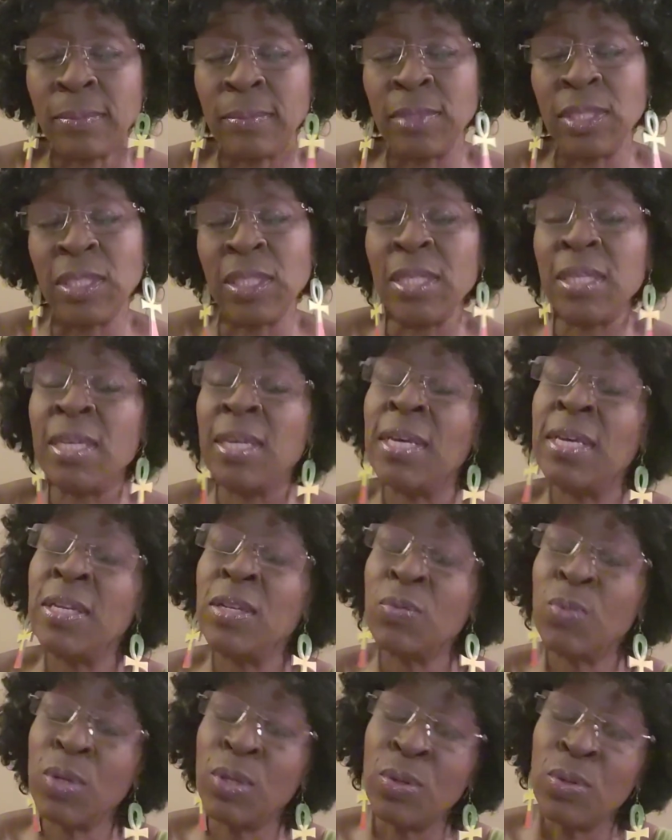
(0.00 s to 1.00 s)
But then it
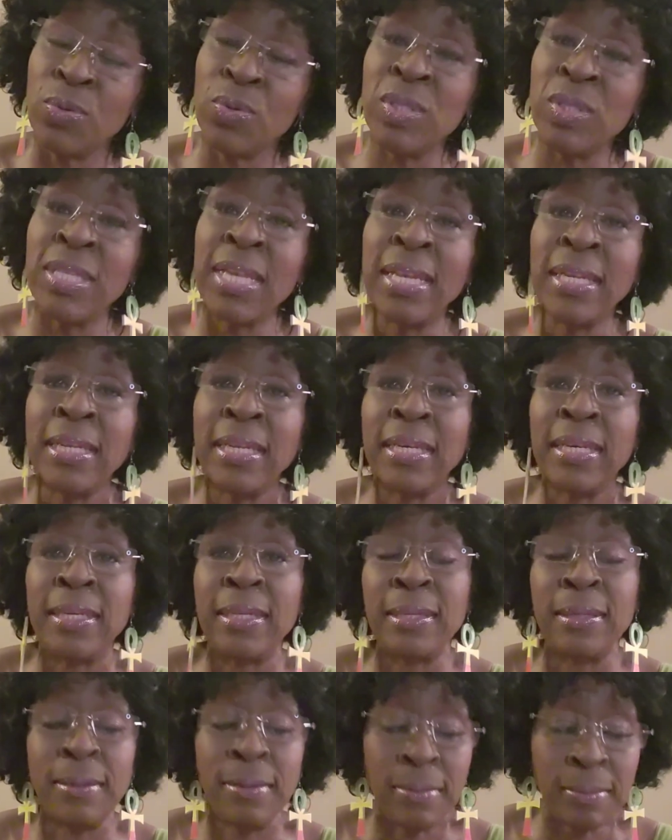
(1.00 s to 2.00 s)
ended with who's that
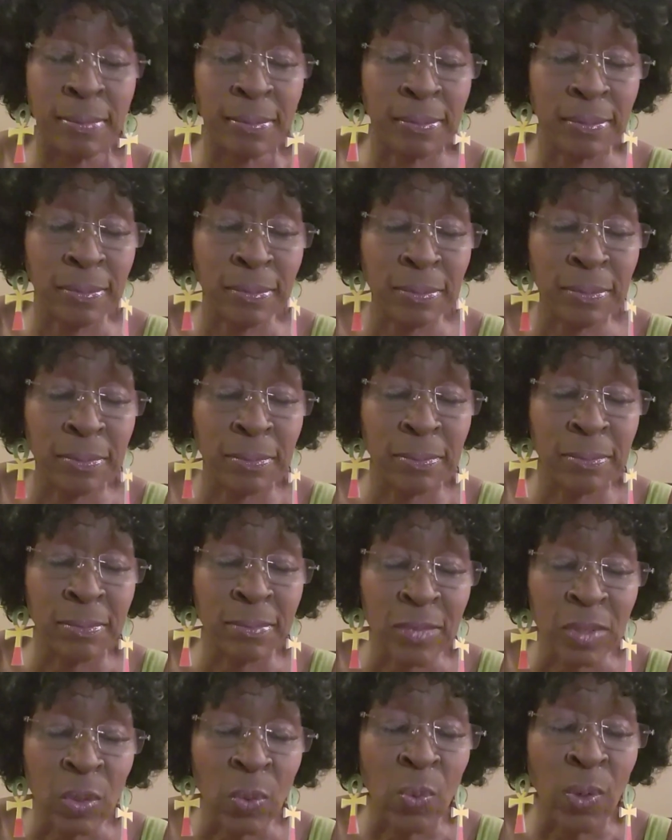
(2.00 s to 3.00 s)
lady?
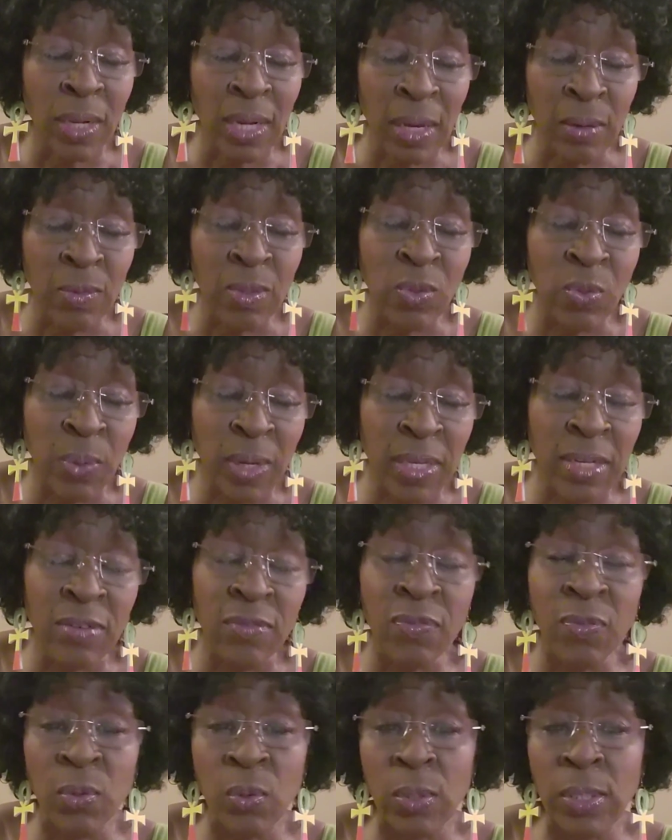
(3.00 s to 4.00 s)
While I was waiting
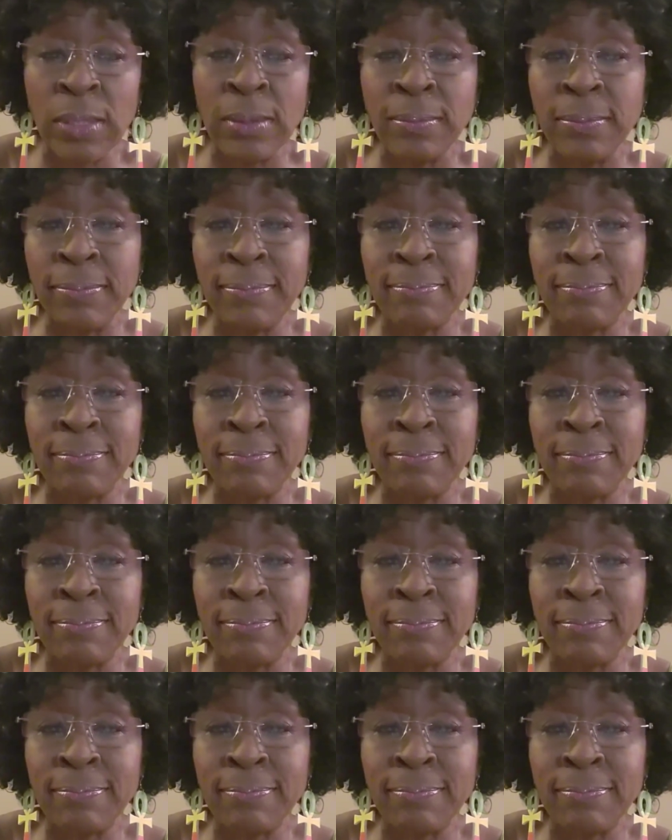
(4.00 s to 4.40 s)
for.